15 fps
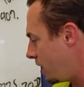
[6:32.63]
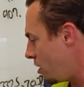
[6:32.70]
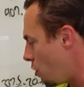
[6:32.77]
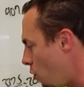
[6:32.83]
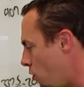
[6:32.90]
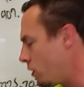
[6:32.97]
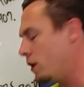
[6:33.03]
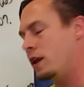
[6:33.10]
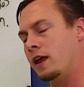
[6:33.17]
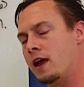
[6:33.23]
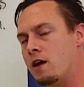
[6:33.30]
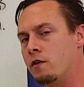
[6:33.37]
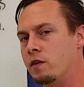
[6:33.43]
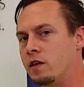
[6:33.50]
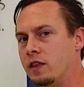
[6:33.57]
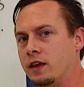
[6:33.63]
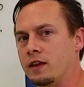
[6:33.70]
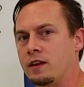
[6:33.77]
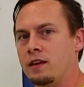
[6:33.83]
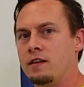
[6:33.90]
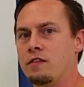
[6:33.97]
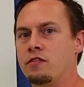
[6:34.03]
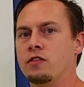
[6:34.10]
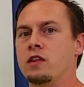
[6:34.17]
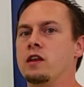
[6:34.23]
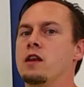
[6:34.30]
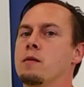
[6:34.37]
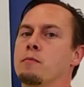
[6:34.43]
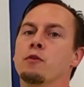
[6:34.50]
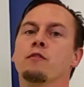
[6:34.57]
In order to calculate
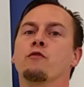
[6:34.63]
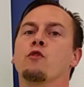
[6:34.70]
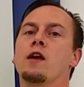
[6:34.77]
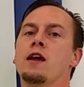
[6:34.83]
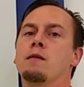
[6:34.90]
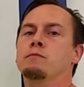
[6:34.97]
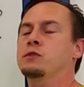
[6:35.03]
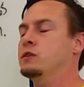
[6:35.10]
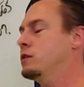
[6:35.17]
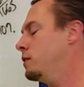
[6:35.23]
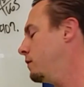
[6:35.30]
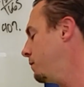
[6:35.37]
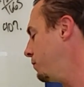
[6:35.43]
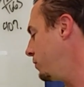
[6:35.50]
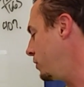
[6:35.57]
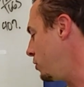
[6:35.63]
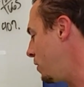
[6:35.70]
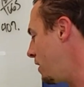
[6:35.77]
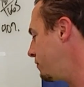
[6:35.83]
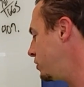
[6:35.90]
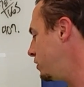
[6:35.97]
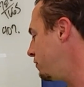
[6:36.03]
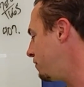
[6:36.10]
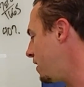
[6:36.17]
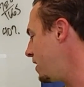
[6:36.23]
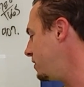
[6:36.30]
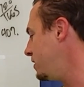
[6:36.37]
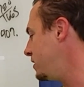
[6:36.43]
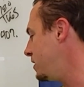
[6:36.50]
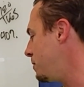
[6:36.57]
the number of grams, you have to
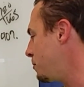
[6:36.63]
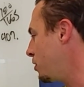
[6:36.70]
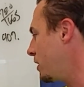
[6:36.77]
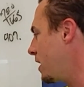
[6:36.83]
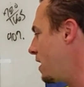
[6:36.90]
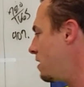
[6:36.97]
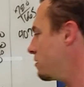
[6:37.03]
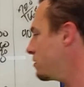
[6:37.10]
divide the number of